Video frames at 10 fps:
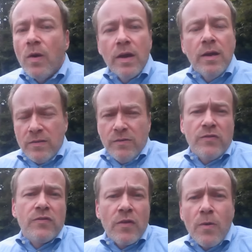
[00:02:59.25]

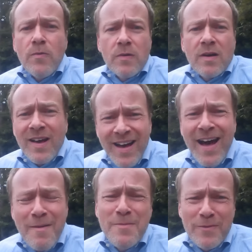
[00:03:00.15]
It's so
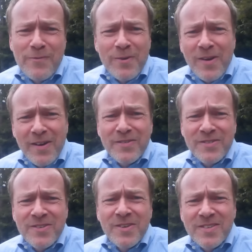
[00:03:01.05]
common for us
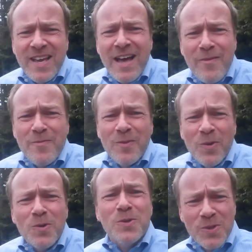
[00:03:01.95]
to have
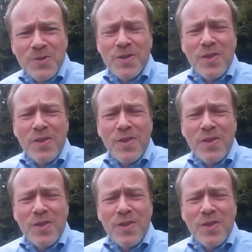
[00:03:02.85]
all sorts